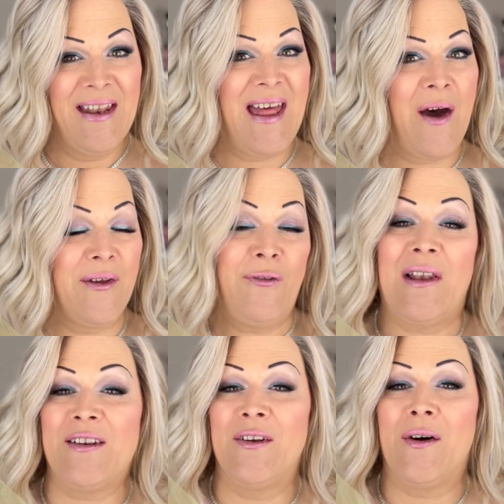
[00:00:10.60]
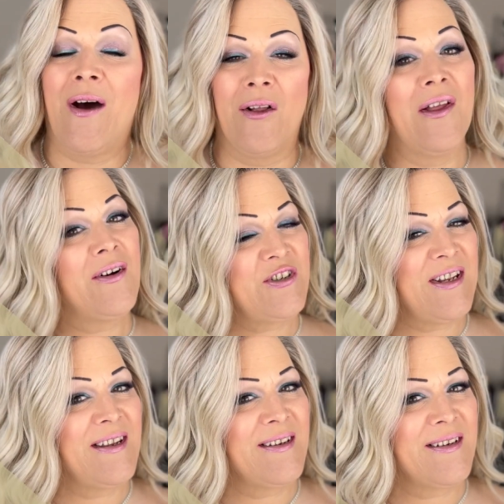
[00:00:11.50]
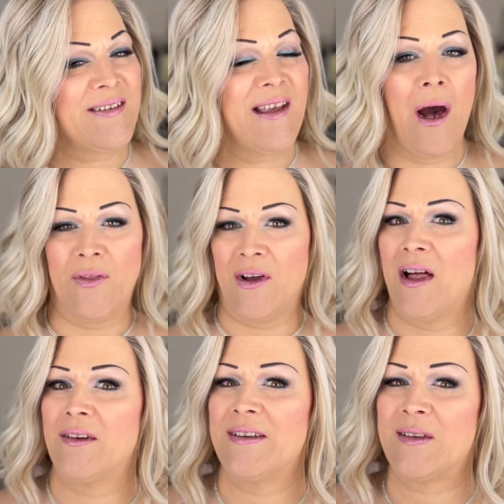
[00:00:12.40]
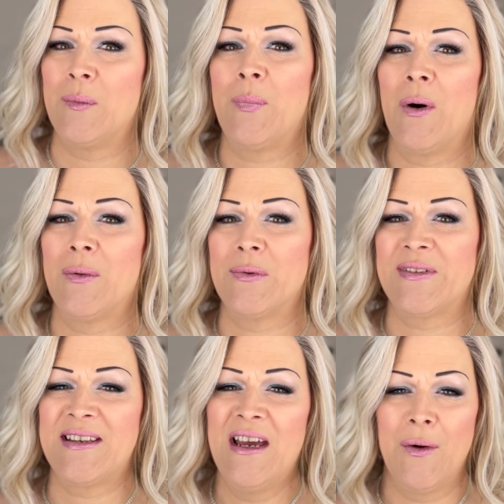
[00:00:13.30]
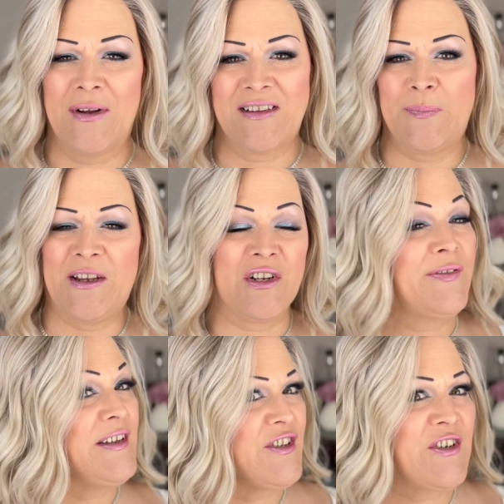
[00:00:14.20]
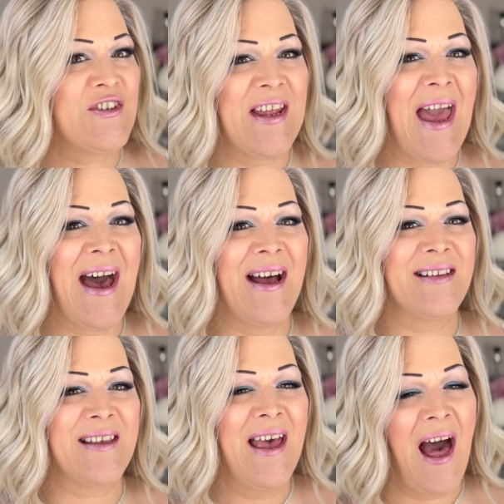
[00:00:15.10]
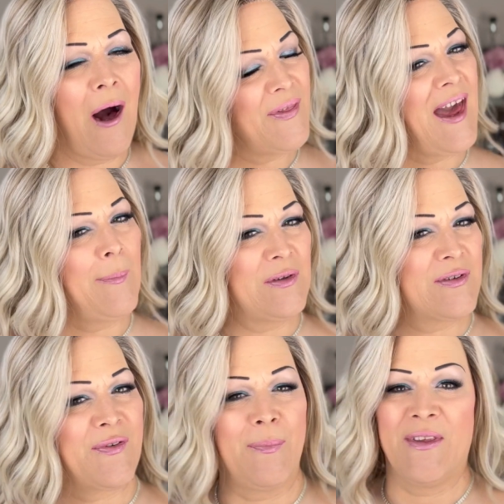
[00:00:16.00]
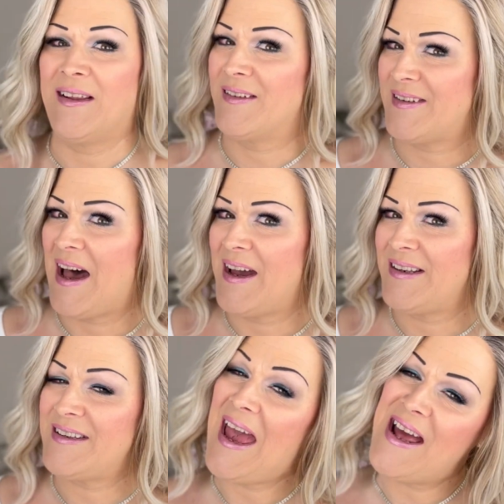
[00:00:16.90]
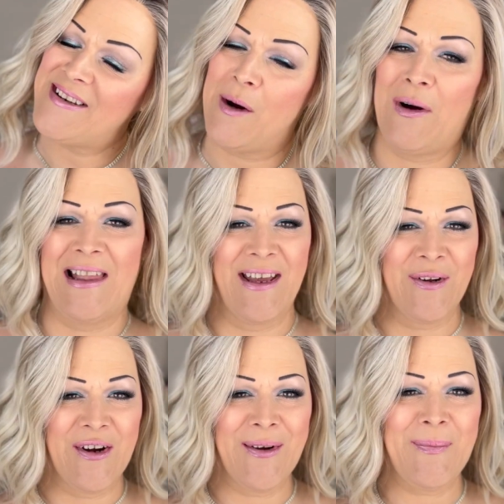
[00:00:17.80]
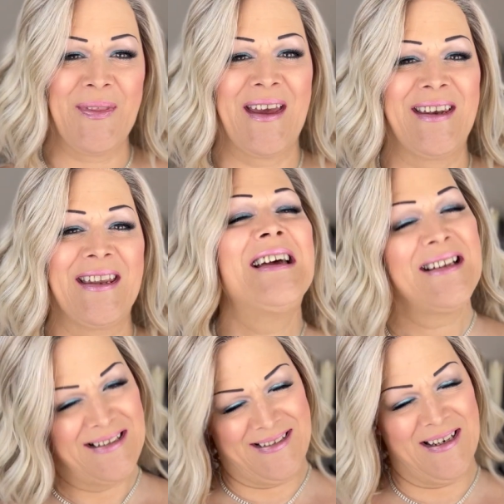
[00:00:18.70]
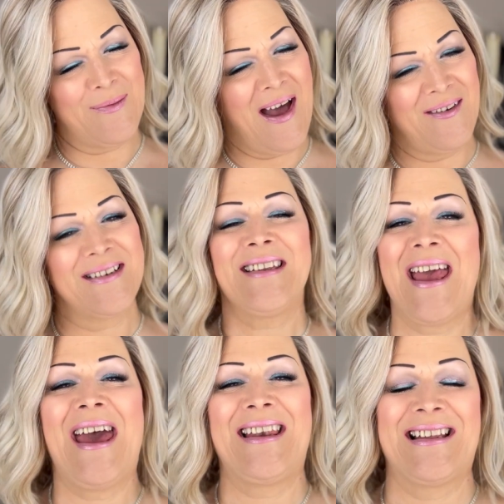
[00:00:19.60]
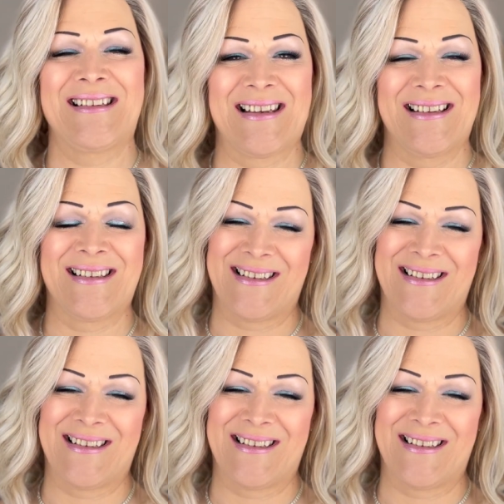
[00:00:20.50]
Now, if you'd like to know how long she is, how the color is composed, what special features she has, how the cap looks from the inside, and how I like her, then stick around and let's get